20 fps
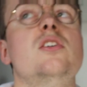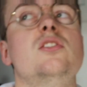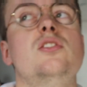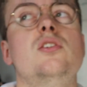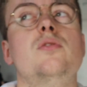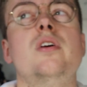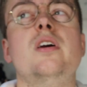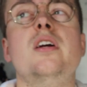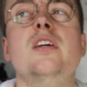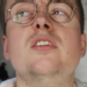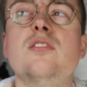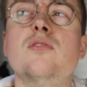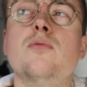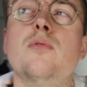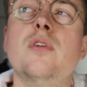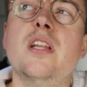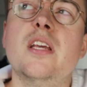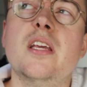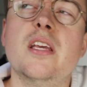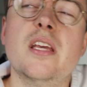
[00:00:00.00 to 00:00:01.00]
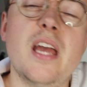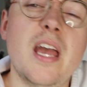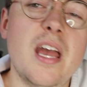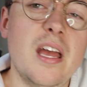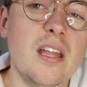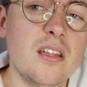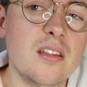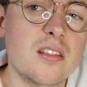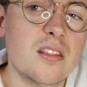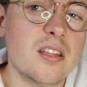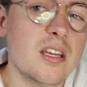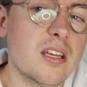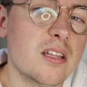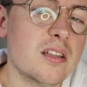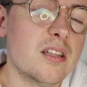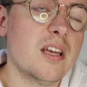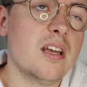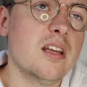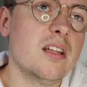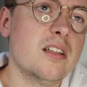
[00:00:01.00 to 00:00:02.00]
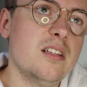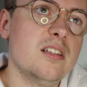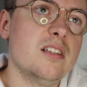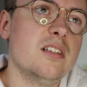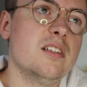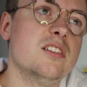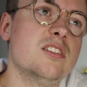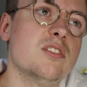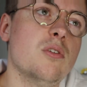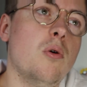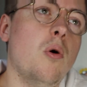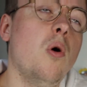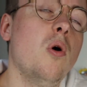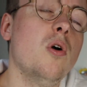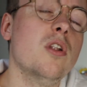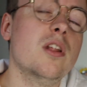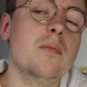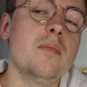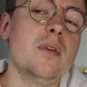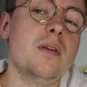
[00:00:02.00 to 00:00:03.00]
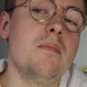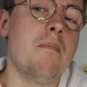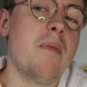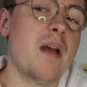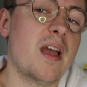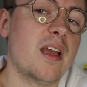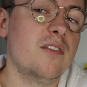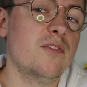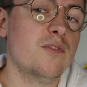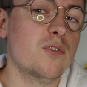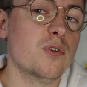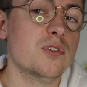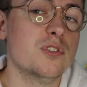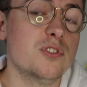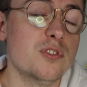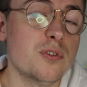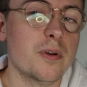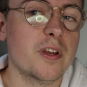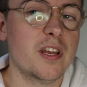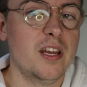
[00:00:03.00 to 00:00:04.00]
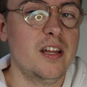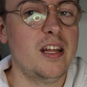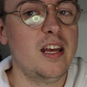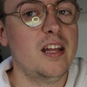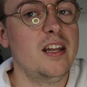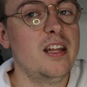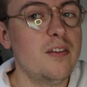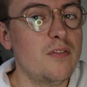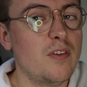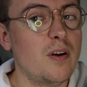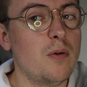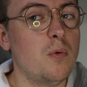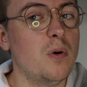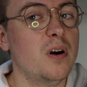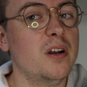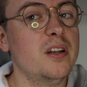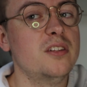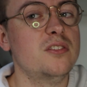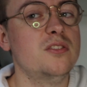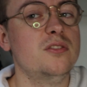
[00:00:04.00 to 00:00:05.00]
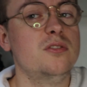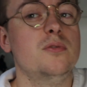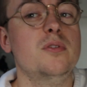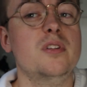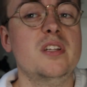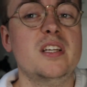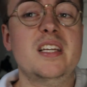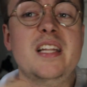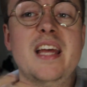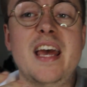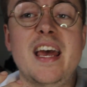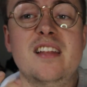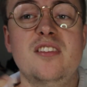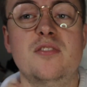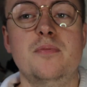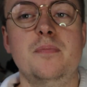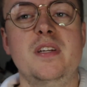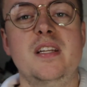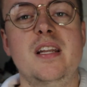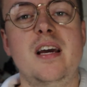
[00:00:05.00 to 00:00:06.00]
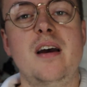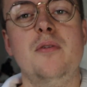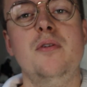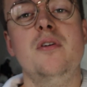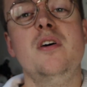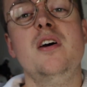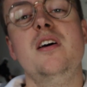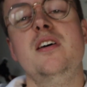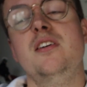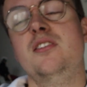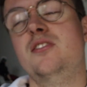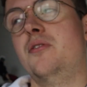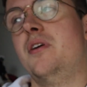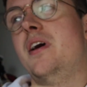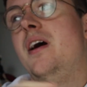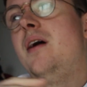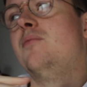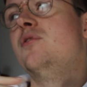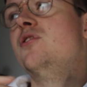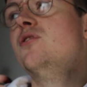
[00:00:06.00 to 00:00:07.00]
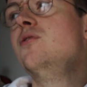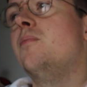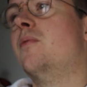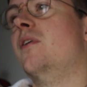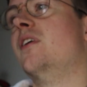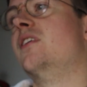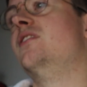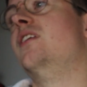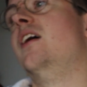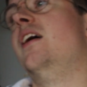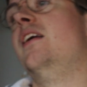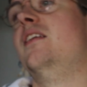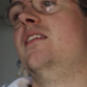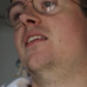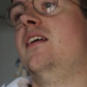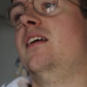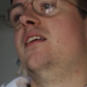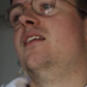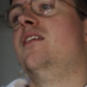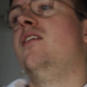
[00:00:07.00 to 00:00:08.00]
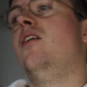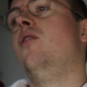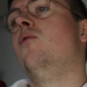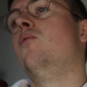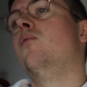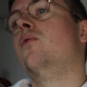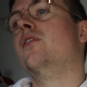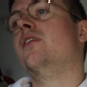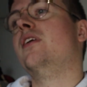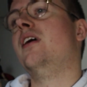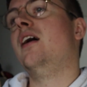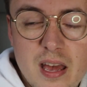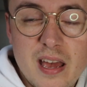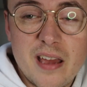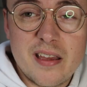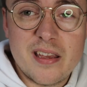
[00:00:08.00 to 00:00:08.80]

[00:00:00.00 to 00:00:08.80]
So there isn't really anything that is holding me back for doing it. And if I wanted to do it, it had to be now. So yeah, I'm super excited that it all worked out.